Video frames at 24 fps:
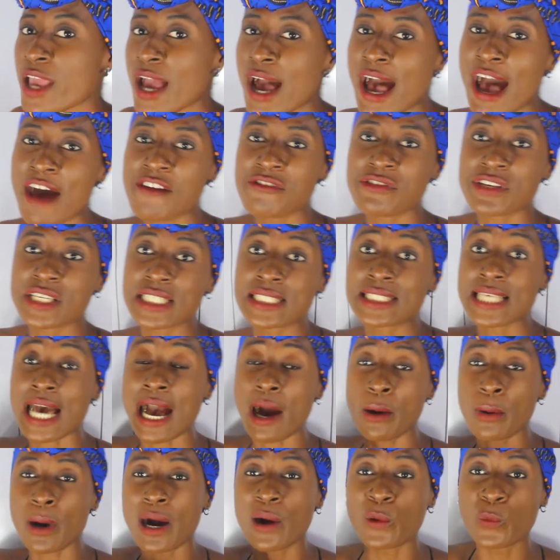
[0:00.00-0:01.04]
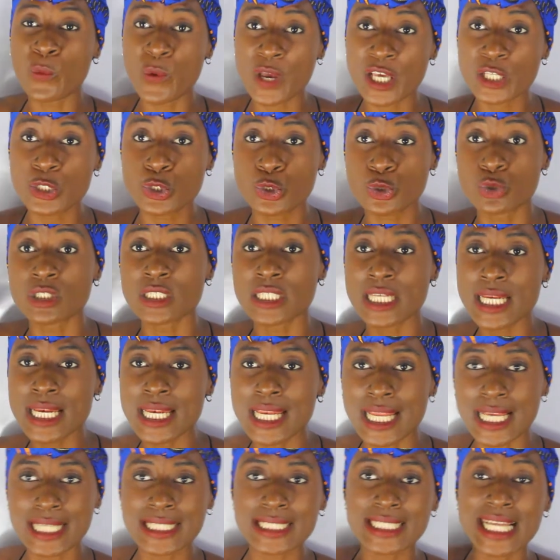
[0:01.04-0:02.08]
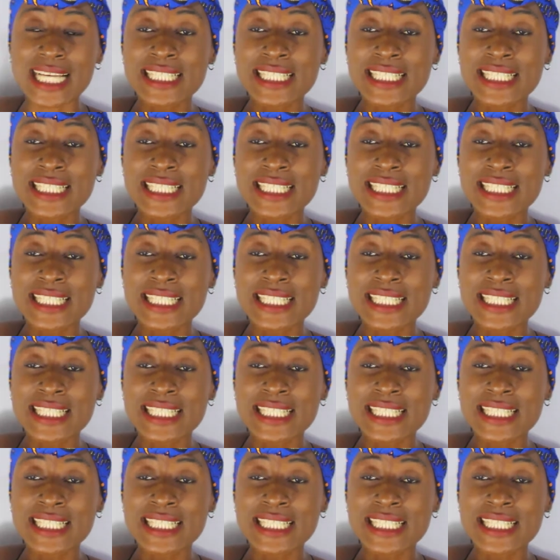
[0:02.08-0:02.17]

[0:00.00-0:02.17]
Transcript: have is our waist to knee length.